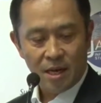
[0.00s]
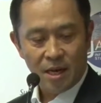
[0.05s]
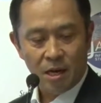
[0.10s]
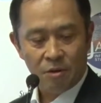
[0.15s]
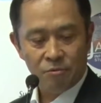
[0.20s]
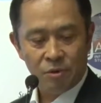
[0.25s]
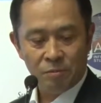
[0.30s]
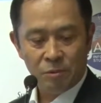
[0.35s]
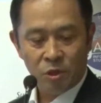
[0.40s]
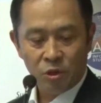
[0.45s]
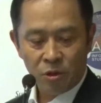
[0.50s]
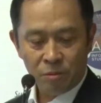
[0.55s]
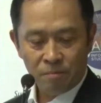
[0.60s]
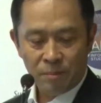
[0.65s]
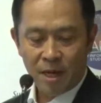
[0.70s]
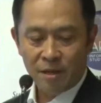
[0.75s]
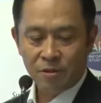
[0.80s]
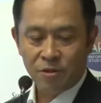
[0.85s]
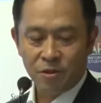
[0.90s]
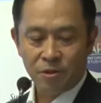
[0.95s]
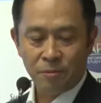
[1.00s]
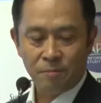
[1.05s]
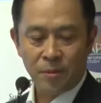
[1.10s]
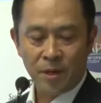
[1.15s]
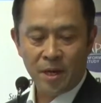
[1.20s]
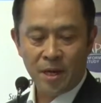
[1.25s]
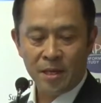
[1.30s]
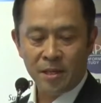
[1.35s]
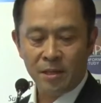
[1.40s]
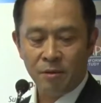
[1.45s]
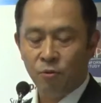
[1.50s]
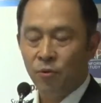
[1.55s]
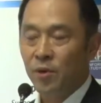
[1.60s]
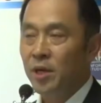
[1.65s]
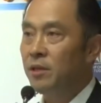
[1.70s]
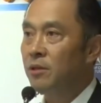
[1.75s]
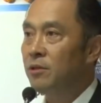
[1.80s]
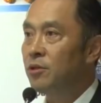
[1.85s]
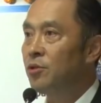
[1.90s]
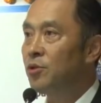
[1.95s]
I returned back to Japan and
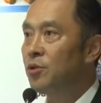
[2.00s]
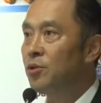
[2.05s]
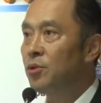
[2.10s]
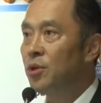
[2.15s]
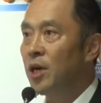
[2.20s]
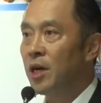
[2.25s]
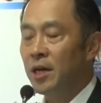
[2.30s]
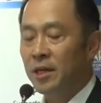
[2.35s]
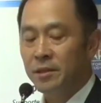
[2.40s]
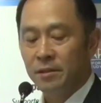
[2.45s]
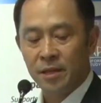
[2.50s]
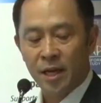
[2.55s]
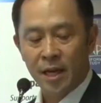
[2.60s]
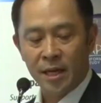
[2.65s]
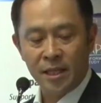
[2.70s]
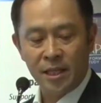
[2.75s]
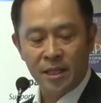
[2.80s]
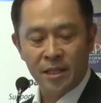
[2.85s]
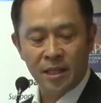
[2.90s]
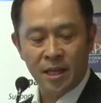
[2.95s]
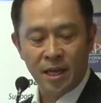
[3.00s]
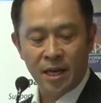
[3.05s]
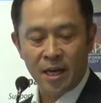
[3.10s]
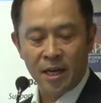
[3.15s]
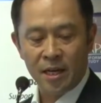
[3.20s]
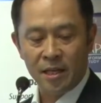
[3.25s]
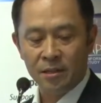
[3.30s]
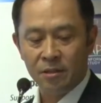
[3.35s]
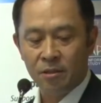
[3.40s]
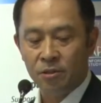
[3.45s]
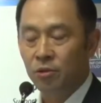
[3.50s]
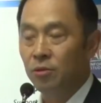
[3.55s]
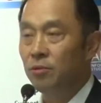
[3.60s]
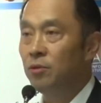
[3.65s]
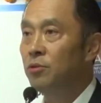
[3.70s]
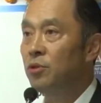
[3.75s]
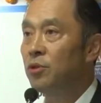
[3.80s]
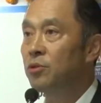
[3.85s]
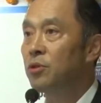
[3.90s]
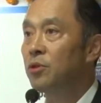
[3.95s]
went to uh, 99
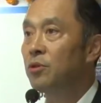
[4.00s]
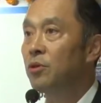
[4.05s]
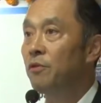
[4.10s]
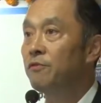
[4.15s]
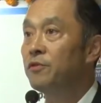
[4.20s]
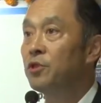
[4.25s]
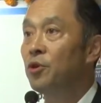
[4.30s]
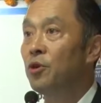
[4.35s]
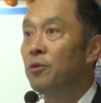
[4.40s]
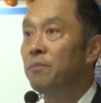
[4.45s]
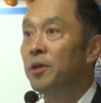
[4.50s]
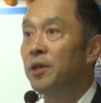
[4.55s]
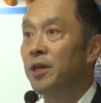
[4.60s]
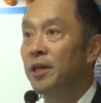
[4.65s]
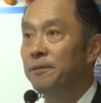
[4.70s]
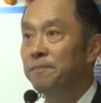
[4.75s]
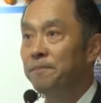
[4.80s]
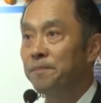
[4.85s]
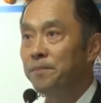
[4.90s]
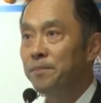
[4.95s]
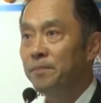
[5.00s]
to Düsseldorf, Germany.